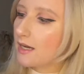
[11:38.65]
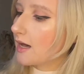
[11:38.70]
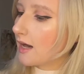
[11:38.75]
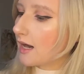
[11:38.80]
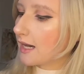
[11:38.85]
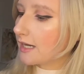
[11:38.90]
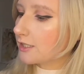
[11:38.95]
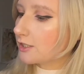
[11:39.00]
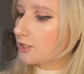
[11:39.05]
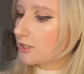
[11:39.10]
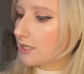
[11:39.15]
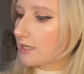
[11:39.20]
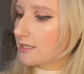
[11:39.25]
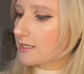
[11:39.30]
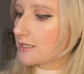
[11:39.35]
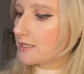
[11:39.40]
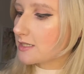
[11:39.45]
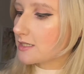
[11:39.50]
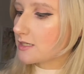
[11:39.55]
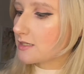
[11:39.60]
I
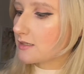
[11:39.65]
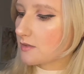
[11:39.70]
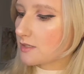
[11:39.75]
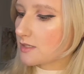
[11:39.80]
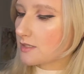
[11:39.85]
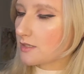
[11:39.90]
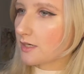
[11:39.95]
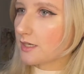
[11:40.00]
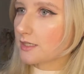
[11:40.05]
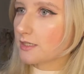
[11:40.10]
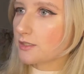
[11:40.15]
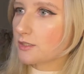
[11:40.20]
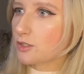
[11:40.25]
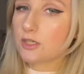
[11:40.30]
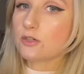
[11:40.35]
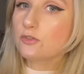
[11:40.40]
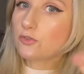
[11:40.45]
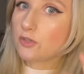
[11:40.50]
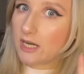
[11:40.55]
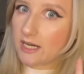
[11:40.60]
just started
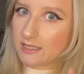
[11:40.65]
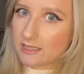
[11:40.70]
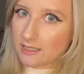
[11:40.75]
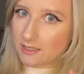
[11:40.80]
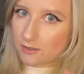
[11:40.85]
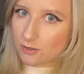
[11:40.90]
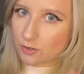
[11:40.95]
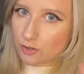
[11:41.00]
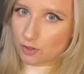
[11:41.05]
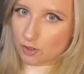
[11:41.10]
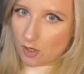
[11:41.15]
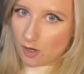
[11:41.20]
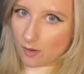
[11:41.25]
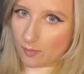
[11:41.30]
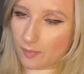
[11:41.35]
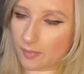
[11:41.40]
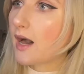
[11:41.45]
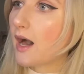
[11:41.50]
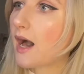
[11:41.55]
gradient job.